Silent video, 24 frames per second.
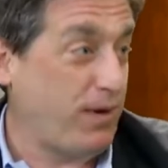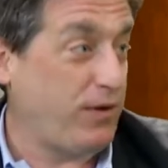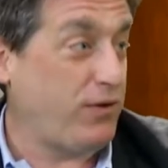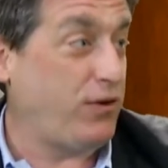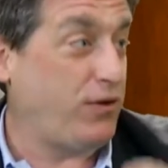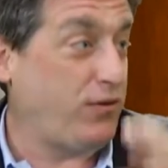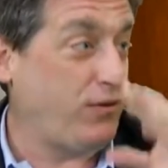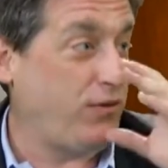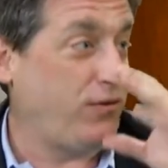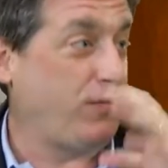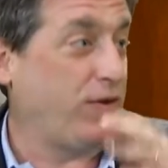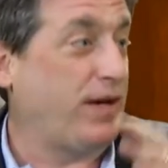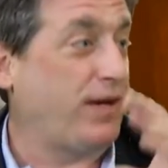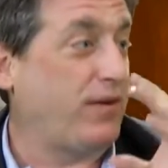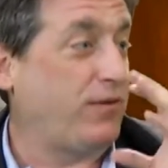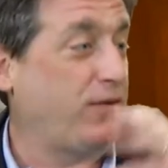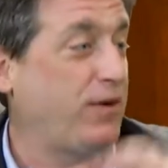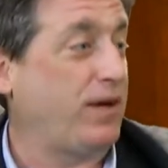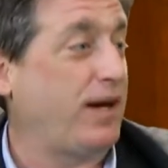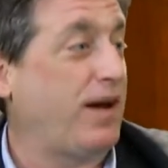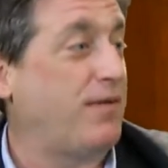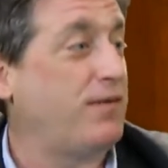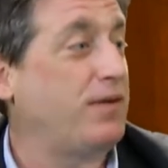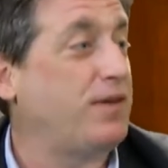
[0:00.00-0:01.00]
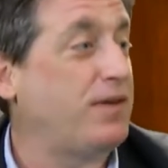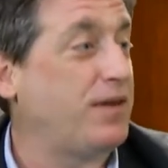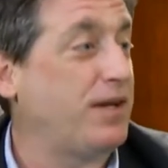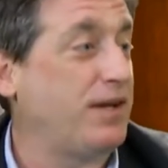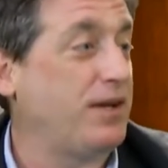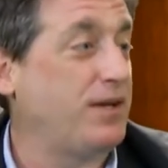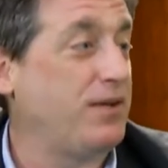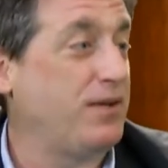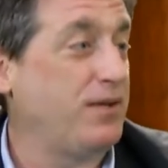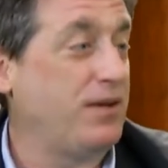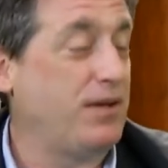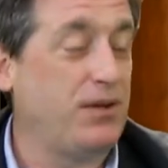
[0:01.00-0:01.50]
Why don't you drink
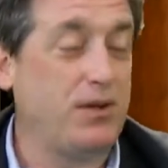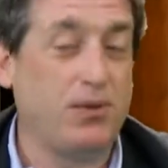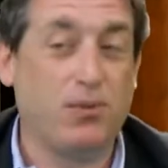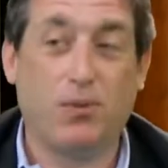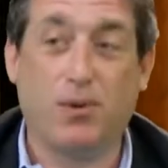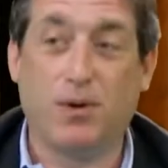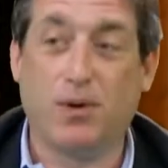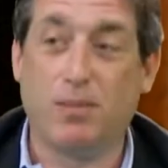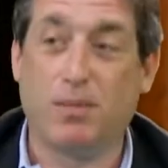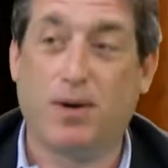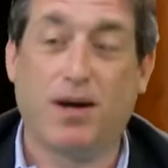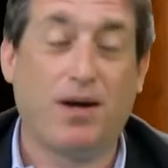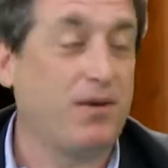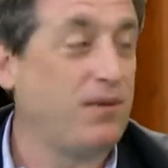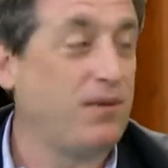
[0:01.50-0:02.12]
everything in the water bottle?